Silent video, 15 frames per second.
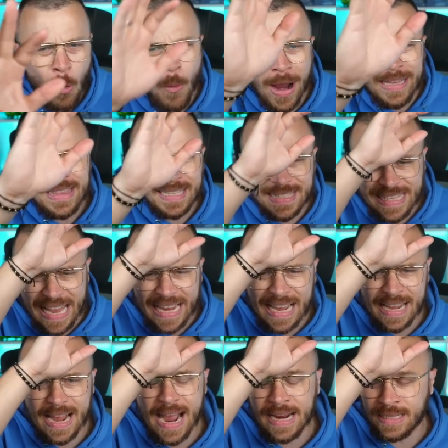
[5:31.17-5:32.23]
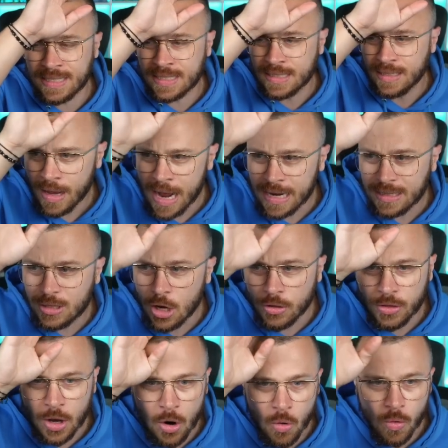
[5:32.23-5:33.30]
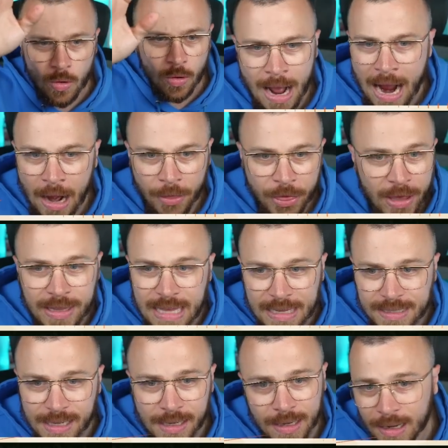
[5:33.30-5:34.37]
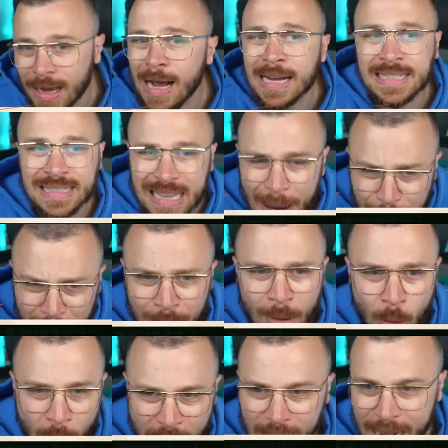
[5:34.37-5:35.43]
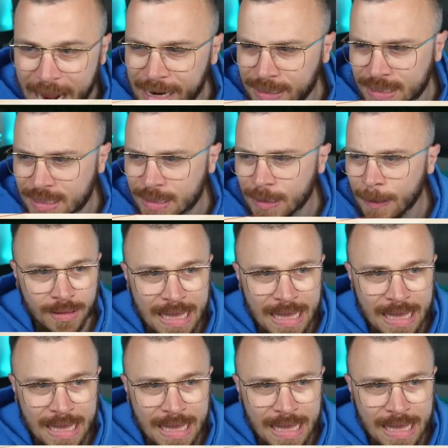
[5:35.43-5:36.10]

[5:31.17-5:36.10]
Wait a second, guys. I don't know. I think that's an acceptable one, guys.